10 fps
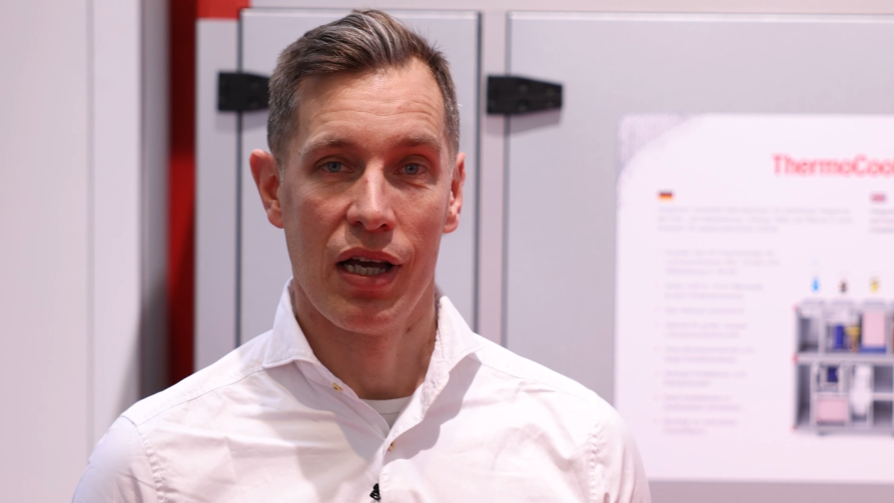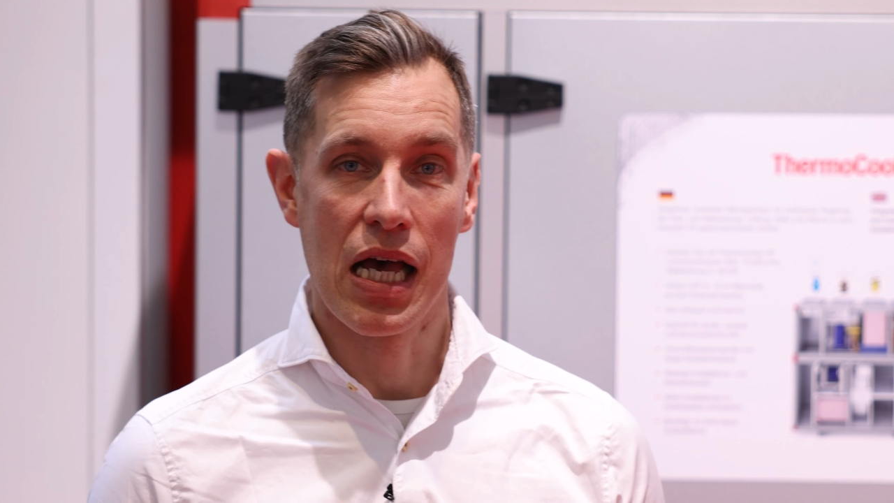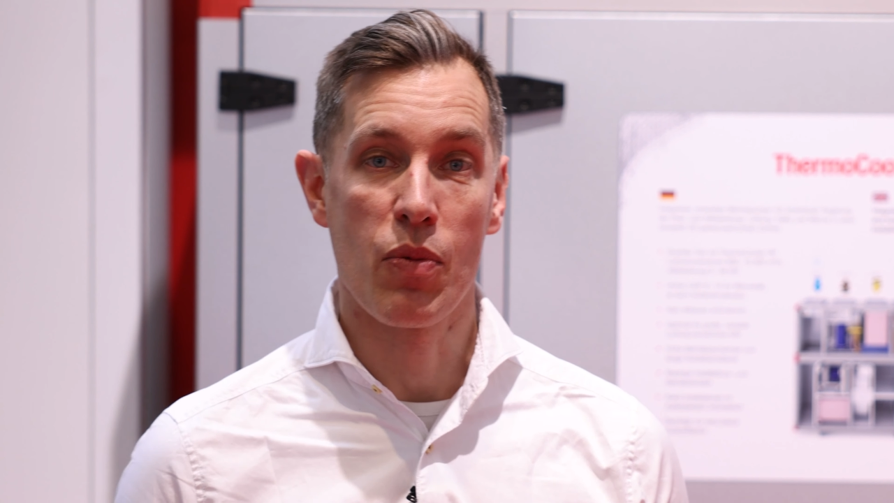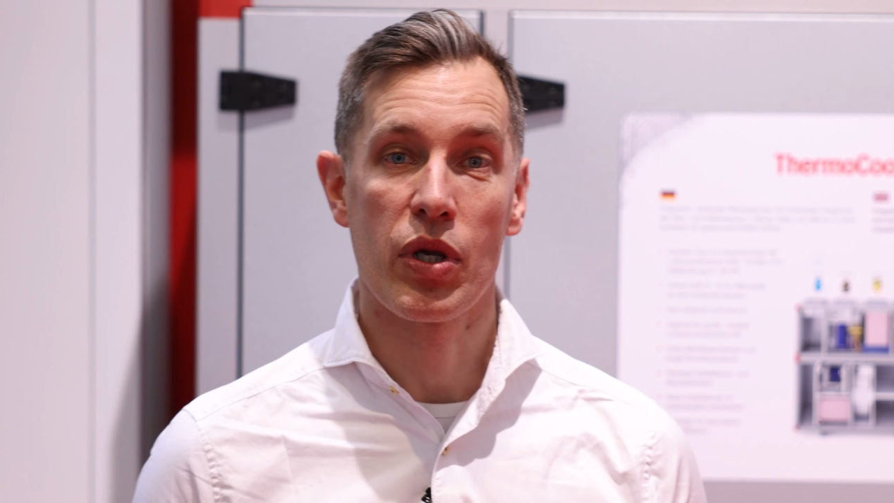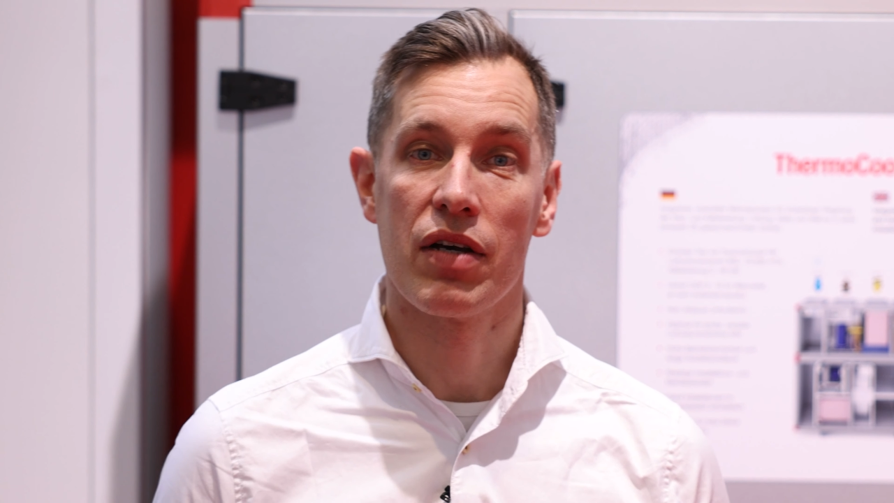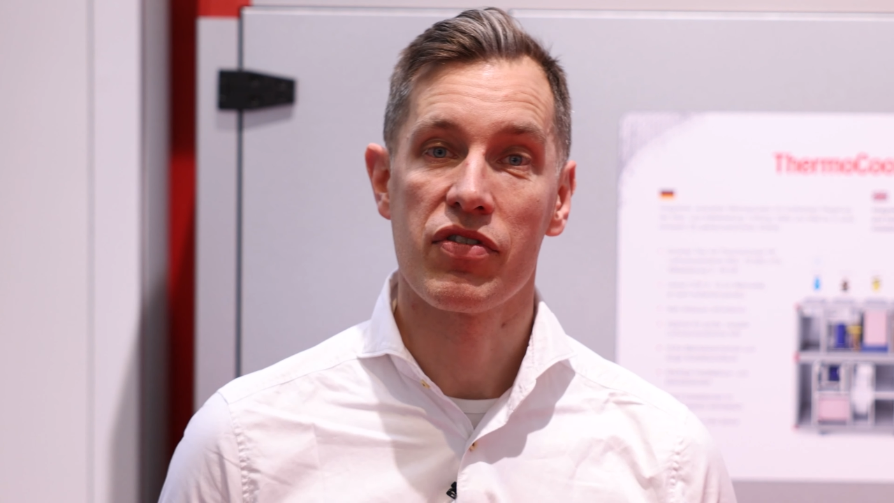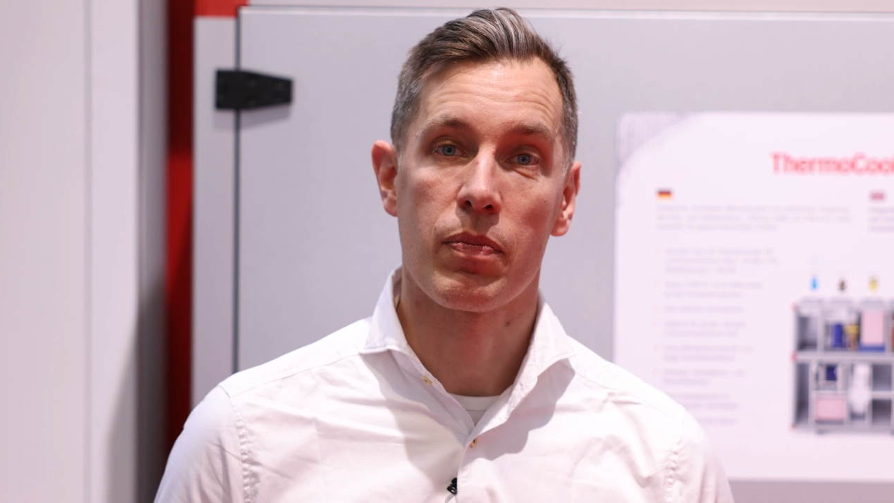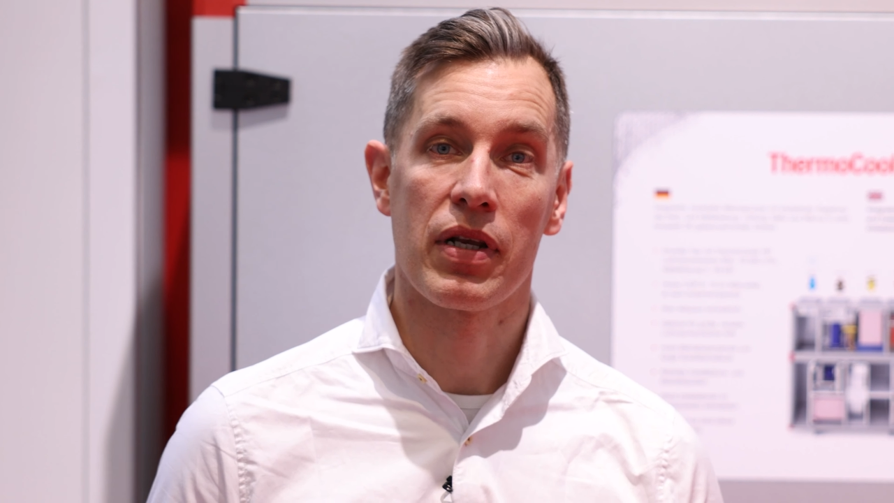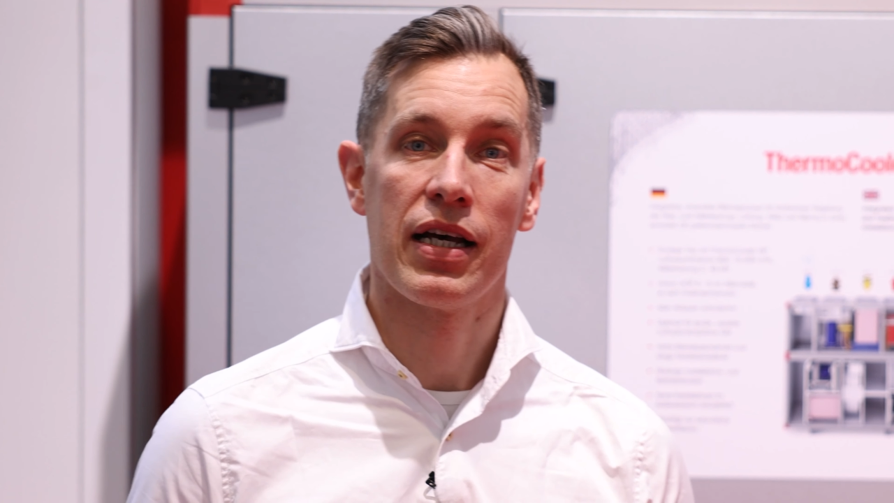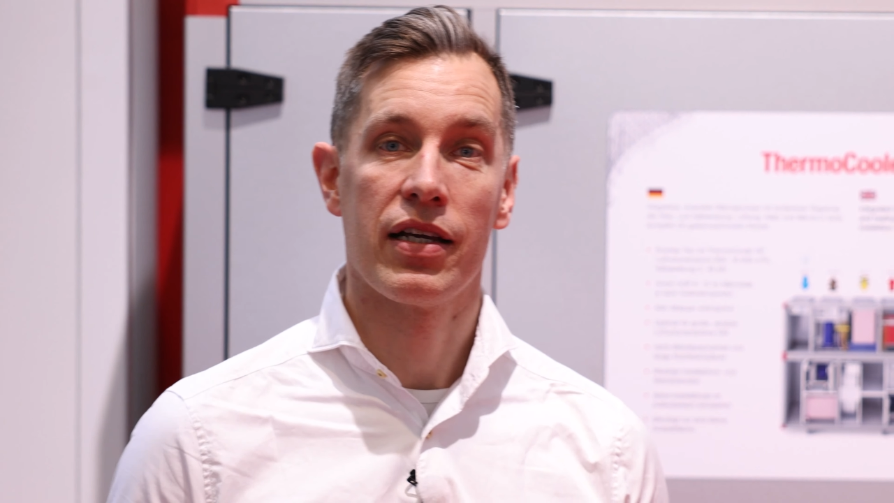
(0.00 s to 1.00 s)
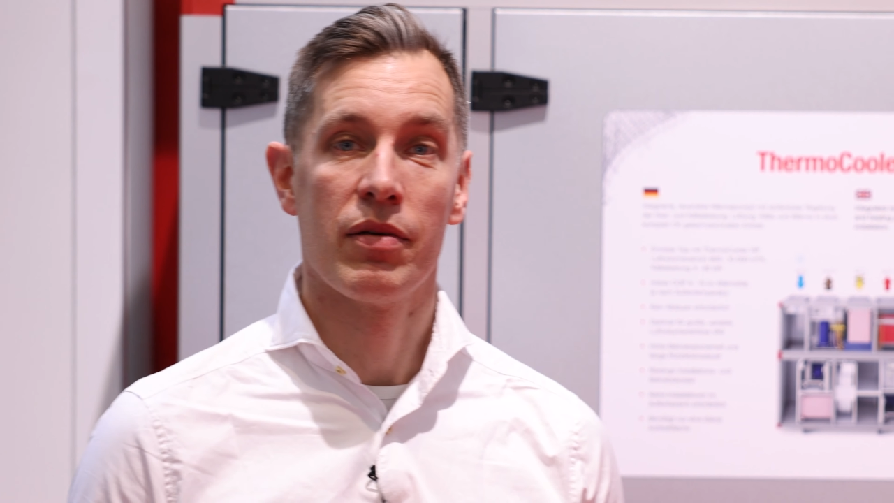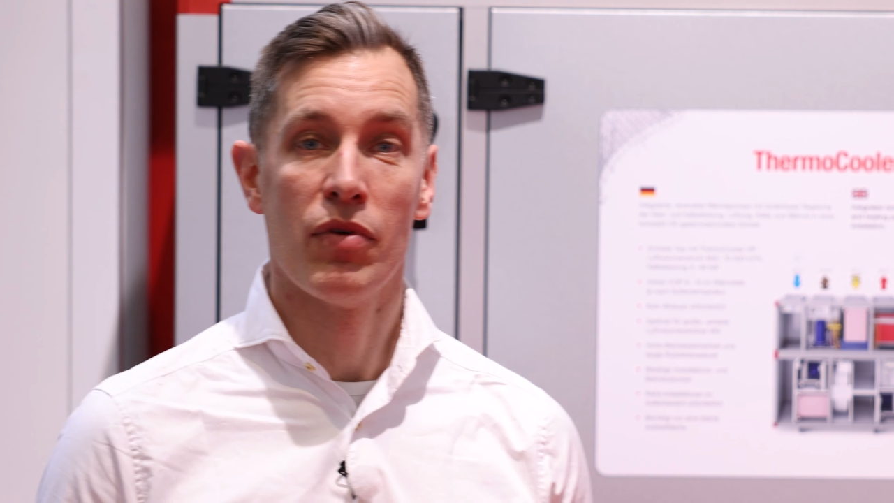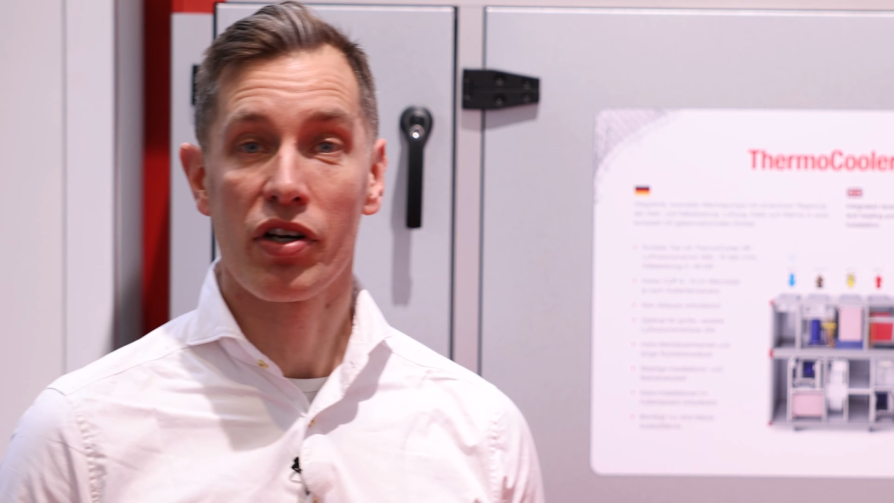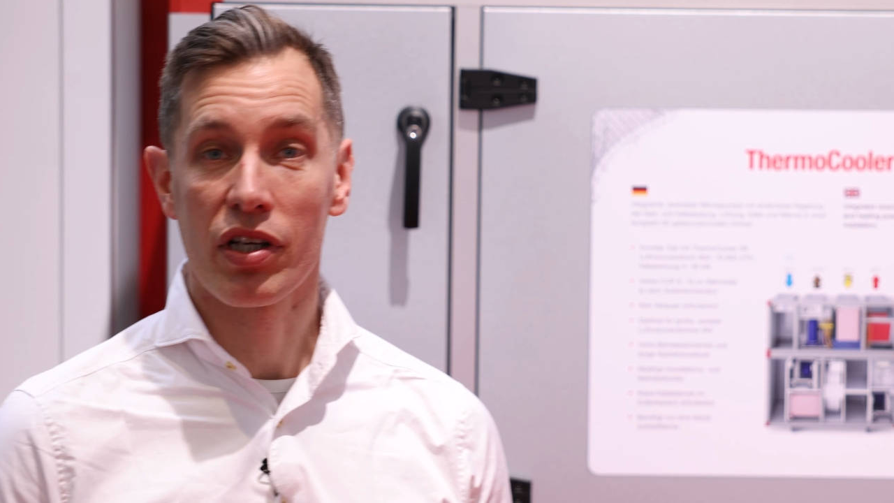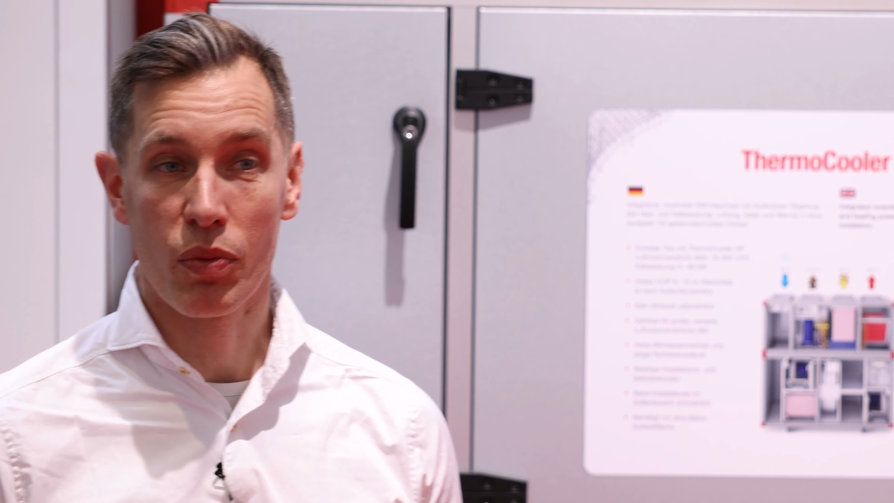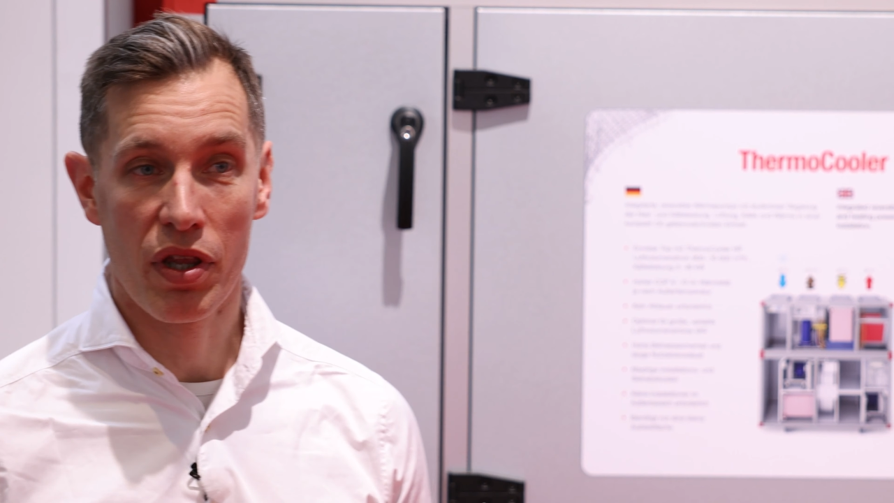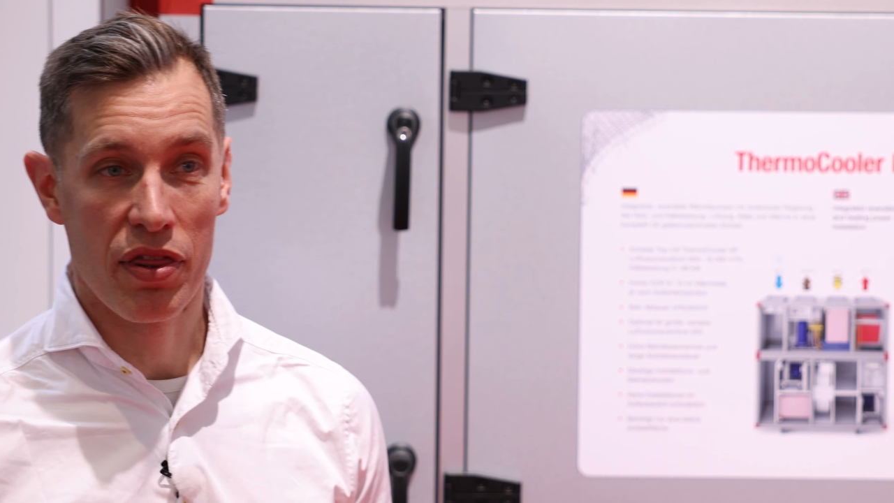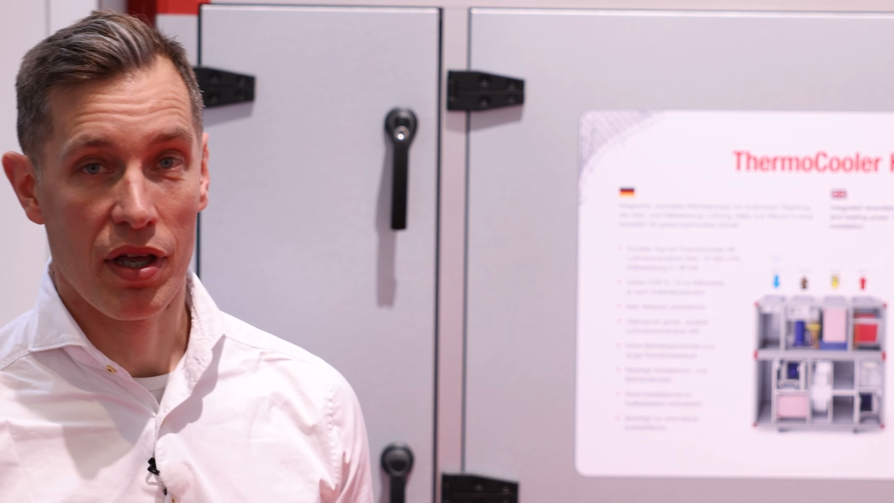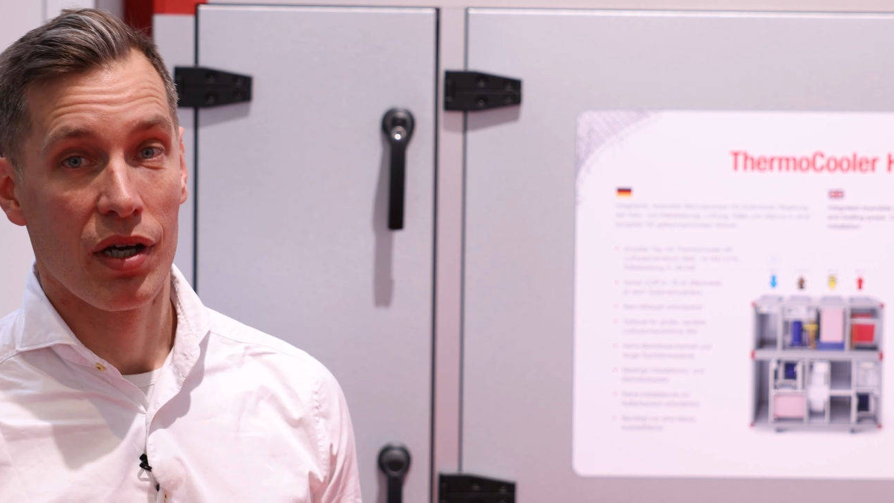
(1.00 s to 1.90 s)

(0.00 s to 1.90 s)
and we have supplied the market with